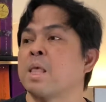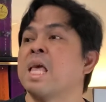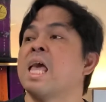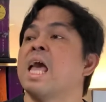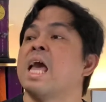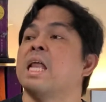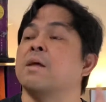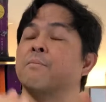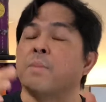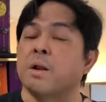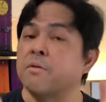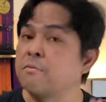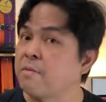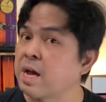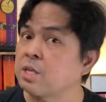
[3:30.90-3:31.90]
And the
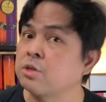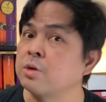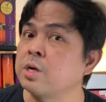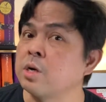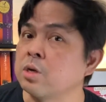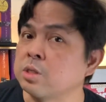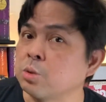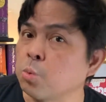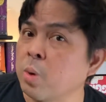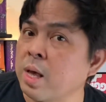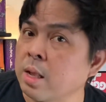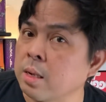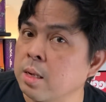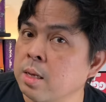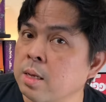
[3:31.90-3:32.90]
manufacturer as
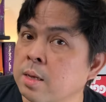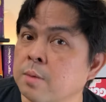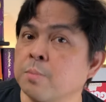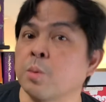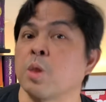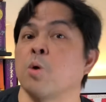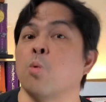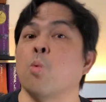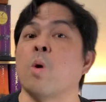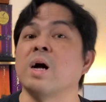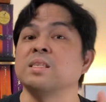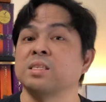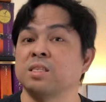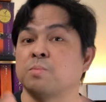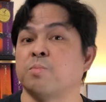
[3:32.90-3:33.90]
well
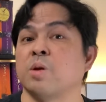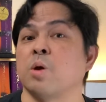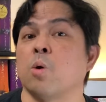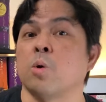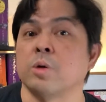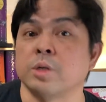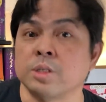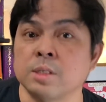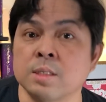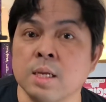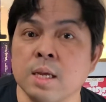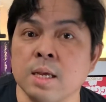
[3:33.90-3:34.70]
wants pre-orders,